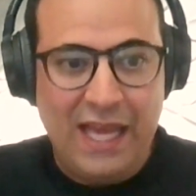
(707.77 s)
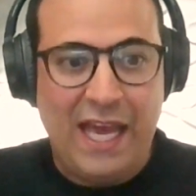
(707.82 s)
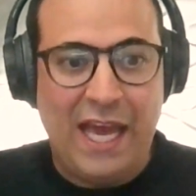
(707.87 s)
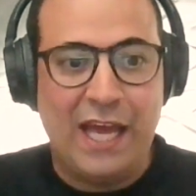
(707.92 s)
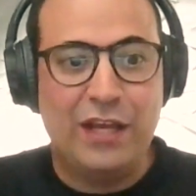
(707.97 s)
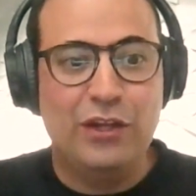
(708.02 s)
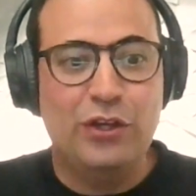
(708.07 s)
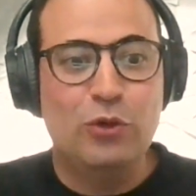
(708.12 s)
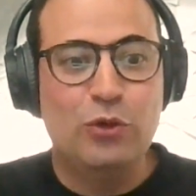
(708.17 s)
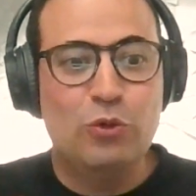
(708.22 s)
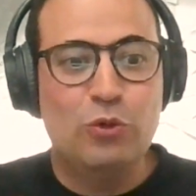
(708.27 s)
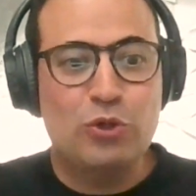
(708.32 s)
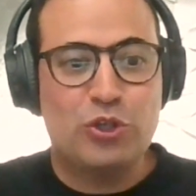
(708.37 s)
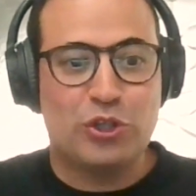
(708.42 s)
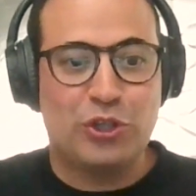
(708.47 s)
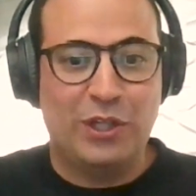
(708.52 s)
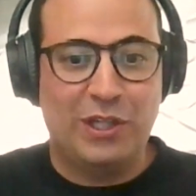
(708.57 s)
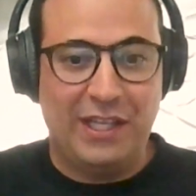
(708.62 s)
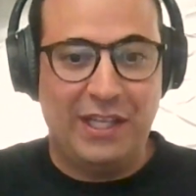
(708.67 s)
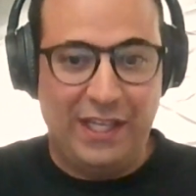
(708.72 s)
And
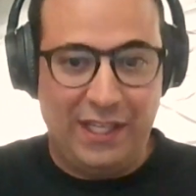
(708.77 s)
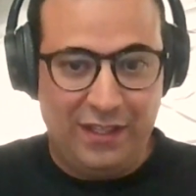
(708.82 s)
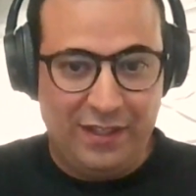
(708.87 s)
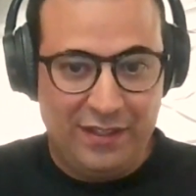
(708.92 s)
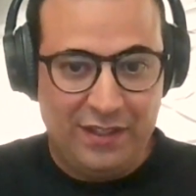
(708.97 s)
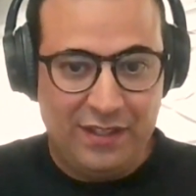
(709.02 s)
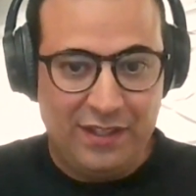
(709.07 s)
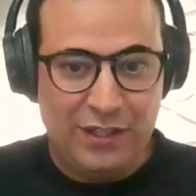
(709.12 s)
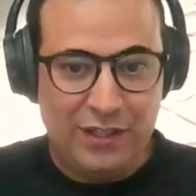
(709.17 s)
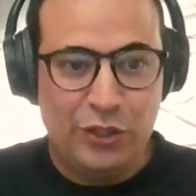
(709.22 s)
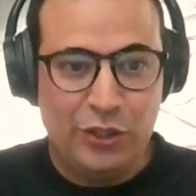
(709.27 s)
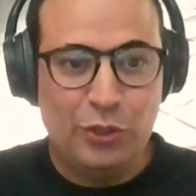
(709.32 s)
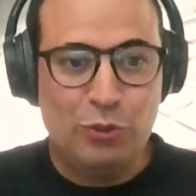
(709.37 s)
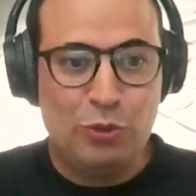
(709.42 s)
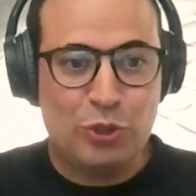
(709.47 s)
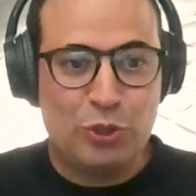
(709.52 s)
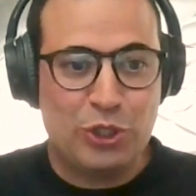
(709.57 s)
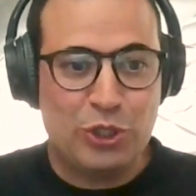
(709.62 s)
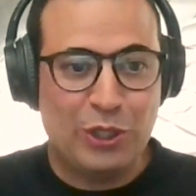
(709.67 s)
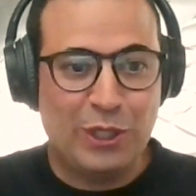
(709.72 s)
usually
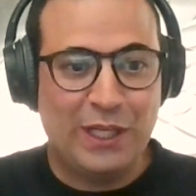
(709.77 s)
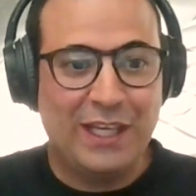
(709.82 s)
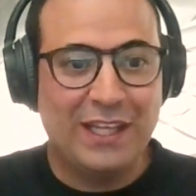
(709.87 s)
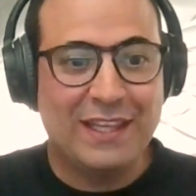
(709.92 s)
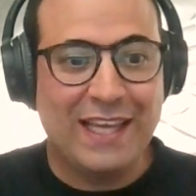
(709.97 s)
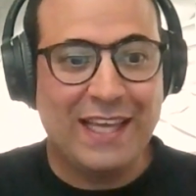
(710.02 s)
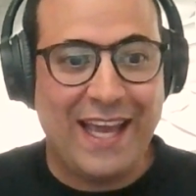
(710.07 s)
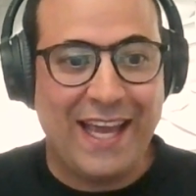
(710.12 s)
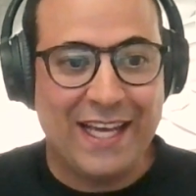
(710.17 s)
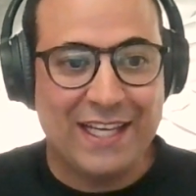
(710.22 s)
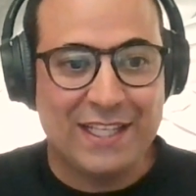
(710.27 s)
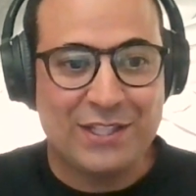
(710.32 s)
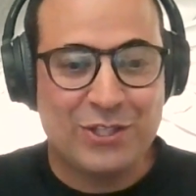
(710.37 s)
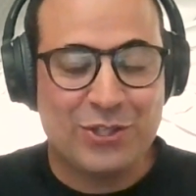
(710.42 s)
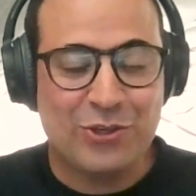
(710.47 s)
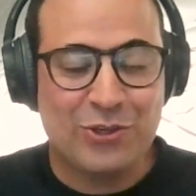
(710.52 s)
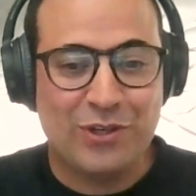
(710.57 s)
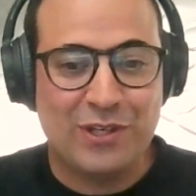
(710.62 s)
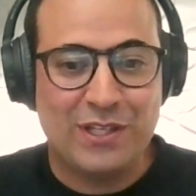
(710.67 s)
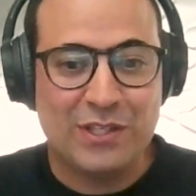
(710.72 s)
the
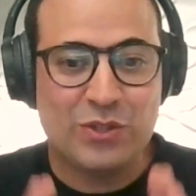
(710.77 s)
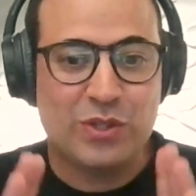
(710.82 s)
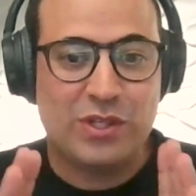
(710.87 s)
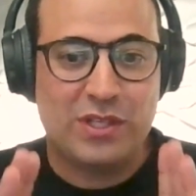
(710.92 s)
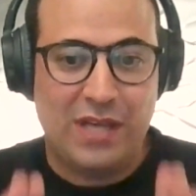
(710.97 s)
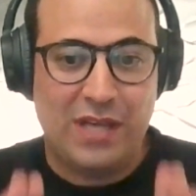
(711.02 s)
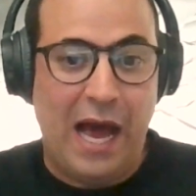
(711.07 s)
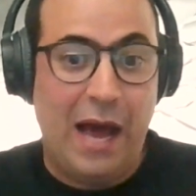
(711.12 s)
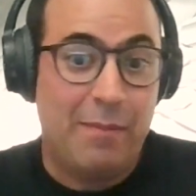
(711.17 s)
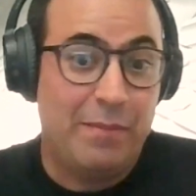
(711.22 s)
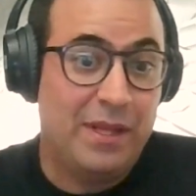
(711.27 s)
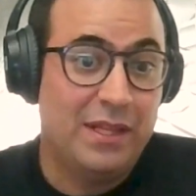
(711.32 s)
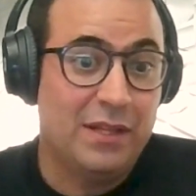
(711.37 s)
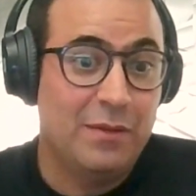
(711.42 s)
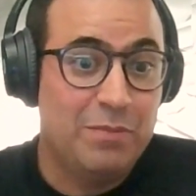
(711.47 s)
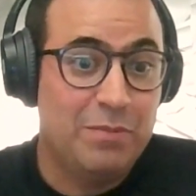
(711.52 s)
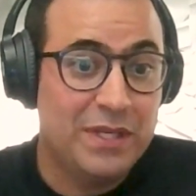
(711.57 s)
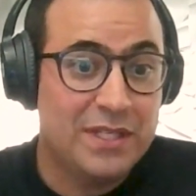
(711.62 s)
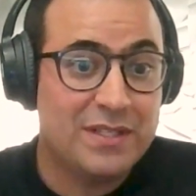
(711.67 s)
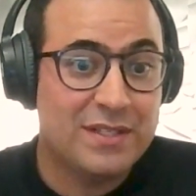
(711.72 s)
answer is, I'm in
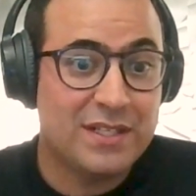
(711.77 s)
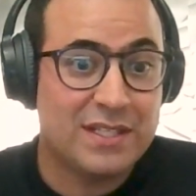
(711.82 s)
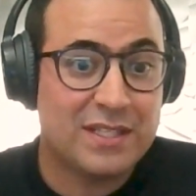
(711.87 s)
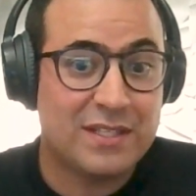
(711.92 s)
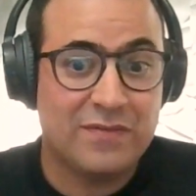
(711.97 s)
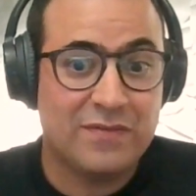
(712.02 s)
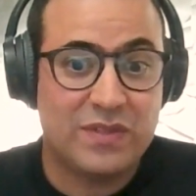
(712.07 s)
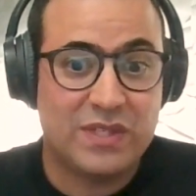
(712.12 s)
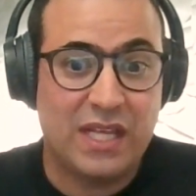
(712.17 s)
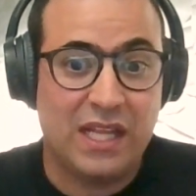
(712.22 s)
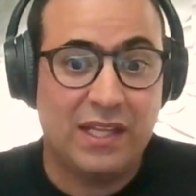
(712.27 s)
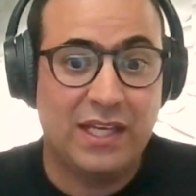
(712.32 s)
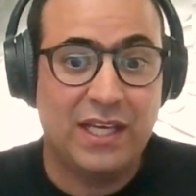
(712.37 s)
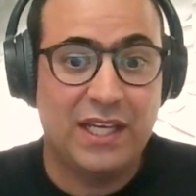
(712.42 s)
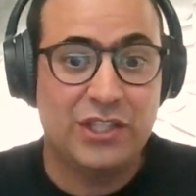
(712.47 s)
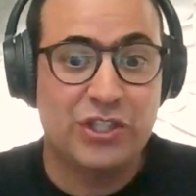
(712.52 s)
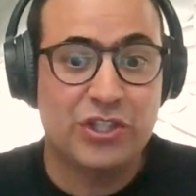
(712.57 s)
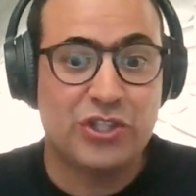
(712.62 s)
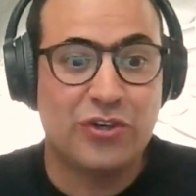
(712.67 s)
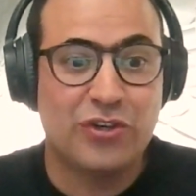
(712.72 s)
the business of selling
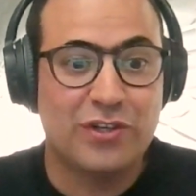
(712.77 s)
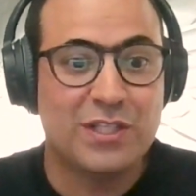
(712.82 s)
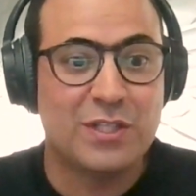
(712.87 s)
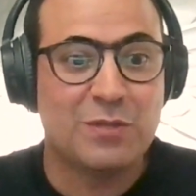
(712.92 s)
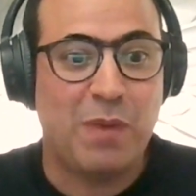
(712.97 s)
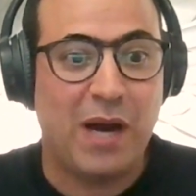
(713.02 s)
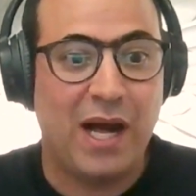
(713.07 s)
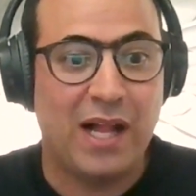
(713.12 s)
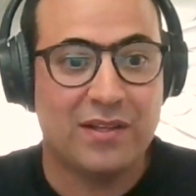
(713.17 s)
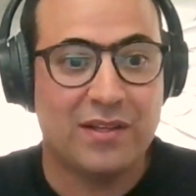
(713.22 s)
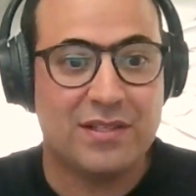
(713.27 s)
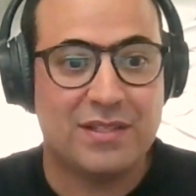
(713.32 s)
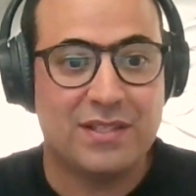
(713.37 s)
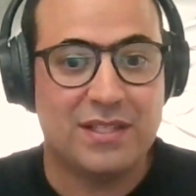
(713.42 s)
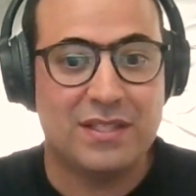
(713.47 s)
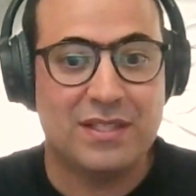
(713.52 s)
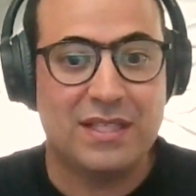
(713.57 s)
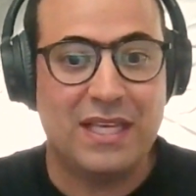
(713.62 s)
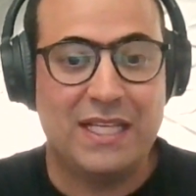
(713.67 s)
insurance policies.